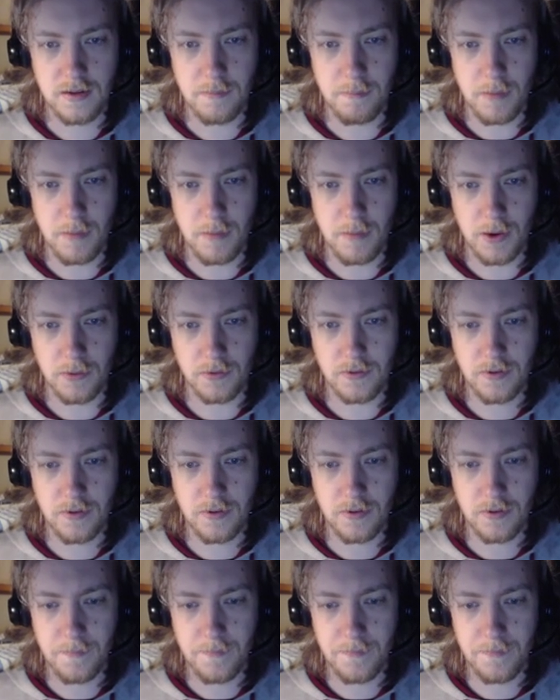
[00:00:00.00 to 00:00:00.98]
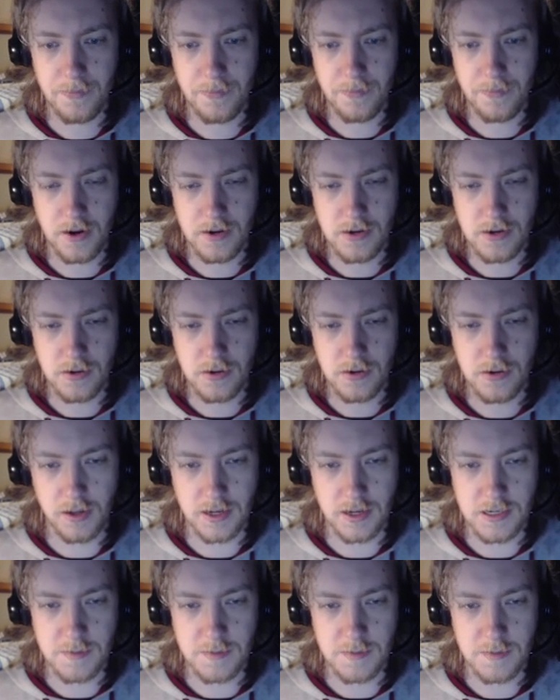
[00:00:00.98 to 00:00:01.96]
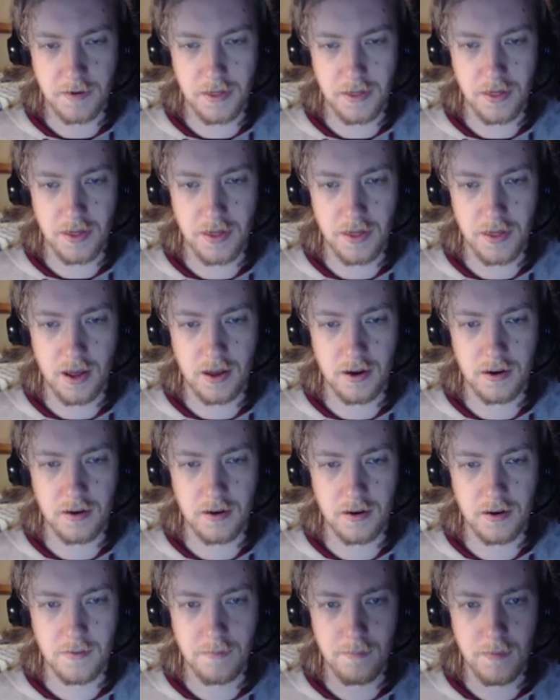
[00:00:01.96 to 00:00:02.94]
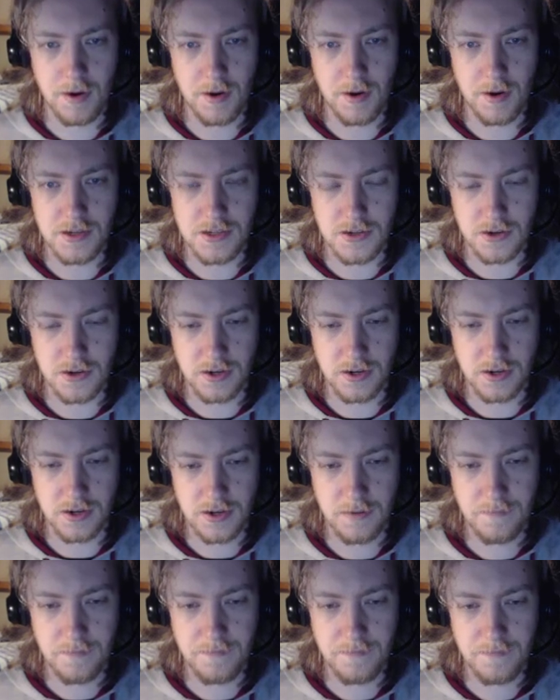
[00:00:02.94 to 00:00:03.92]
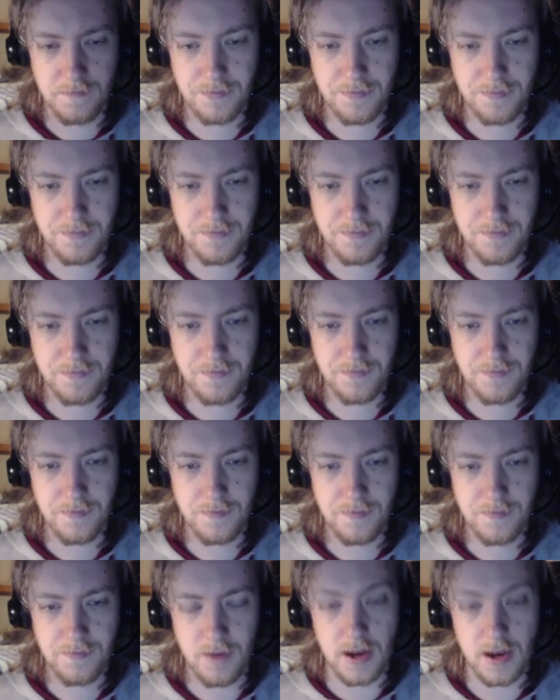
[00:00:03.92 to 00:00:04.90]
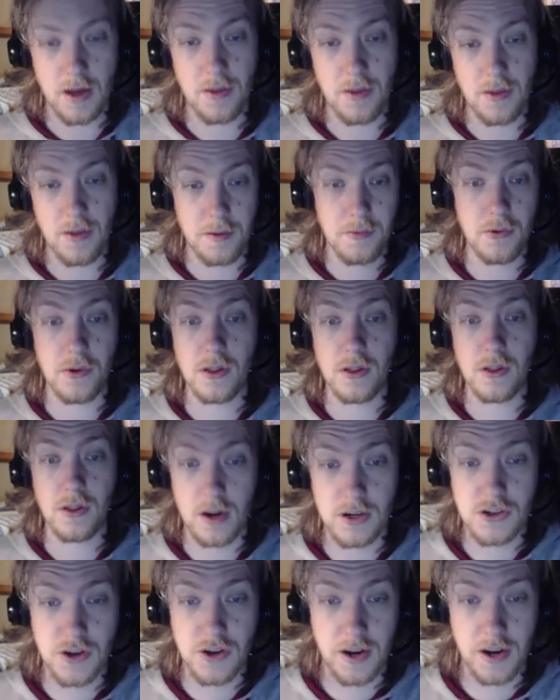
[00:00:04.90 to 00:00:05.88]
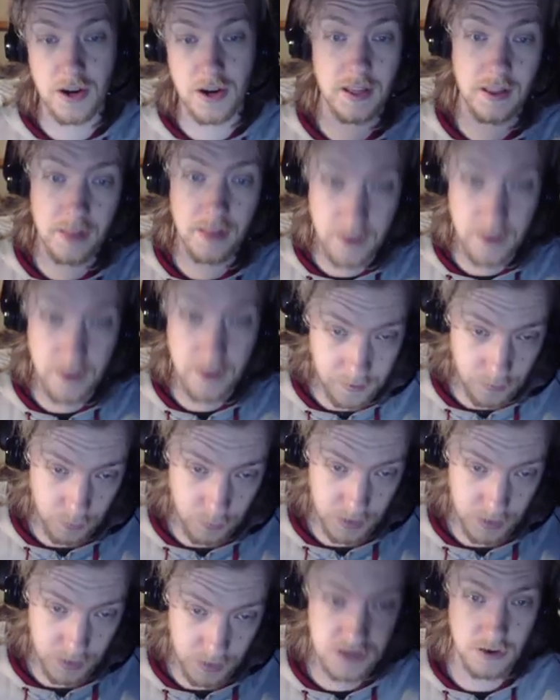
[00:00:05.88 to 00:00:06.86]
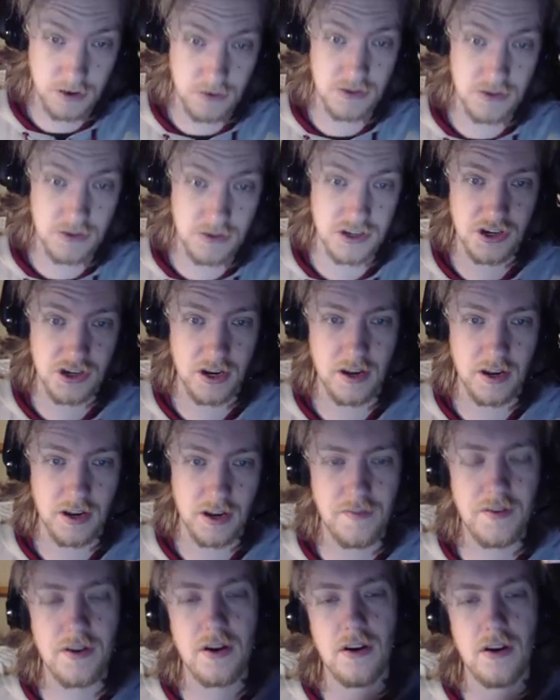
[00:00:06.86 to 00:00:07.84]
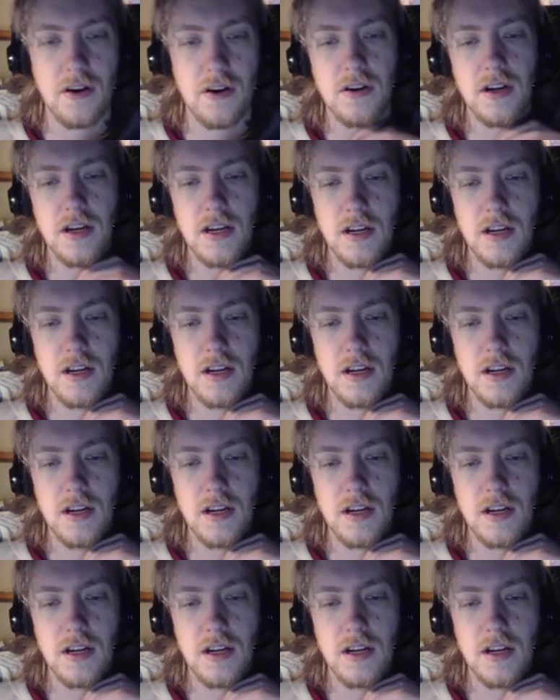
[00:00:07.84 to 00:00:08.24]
amount, higher total EXP than my Xurkitree. And now that I'm doing a lot of trading like this, which uses the Shiny Furo,